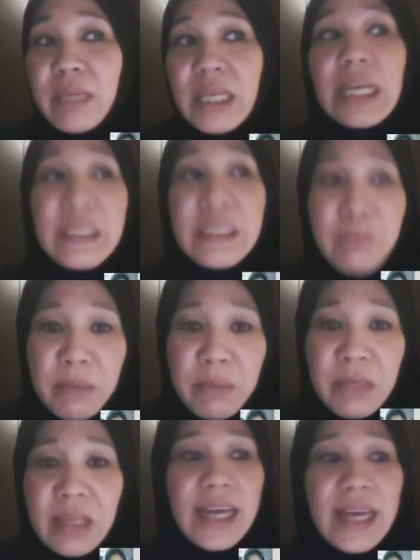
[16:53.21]
Yes, my
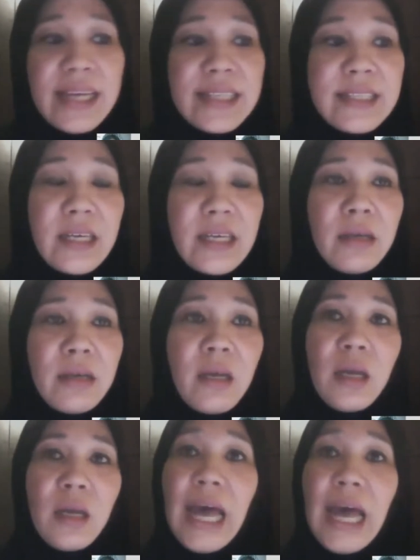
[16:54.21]
mother has
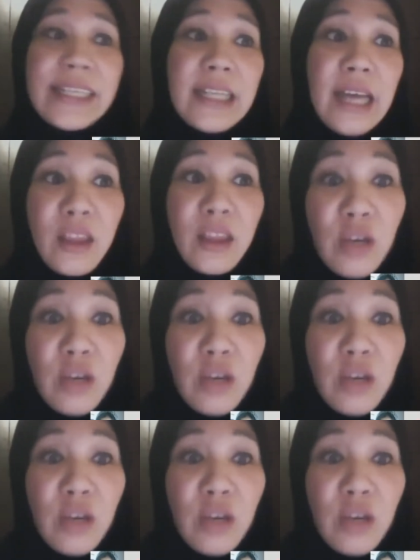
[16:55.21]
I thought it